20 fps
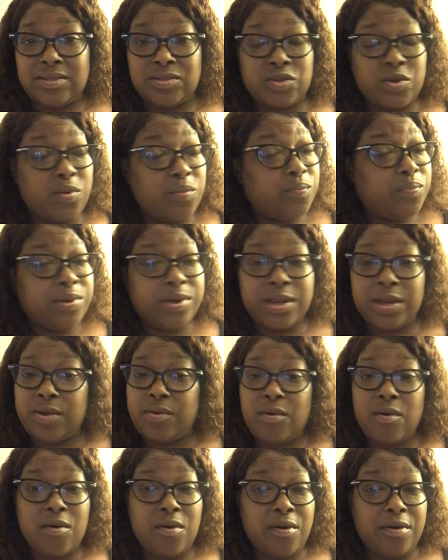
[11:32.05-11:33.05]
Don't put it
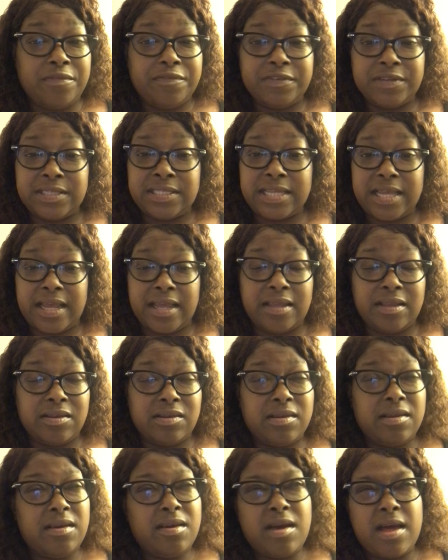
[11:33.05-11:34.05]
off and say,
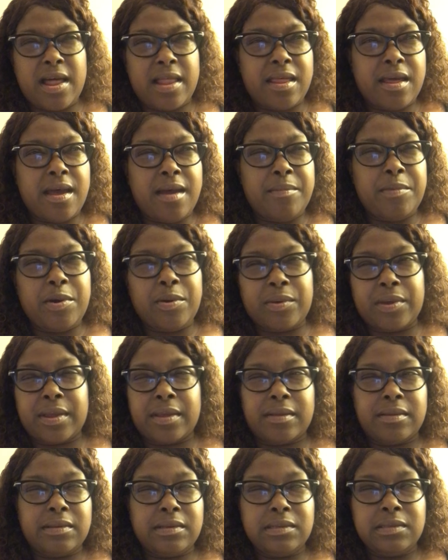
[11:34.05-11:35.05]
no, I'm
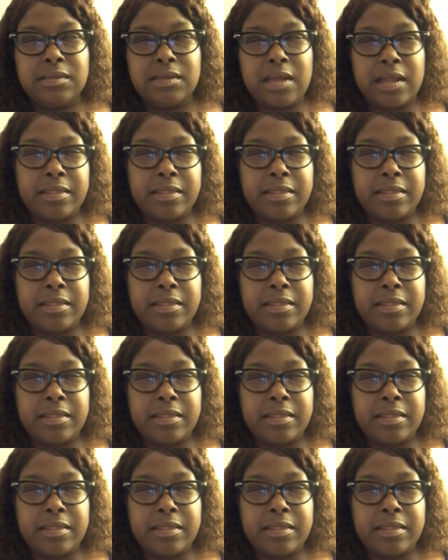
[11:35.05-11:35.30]
okay.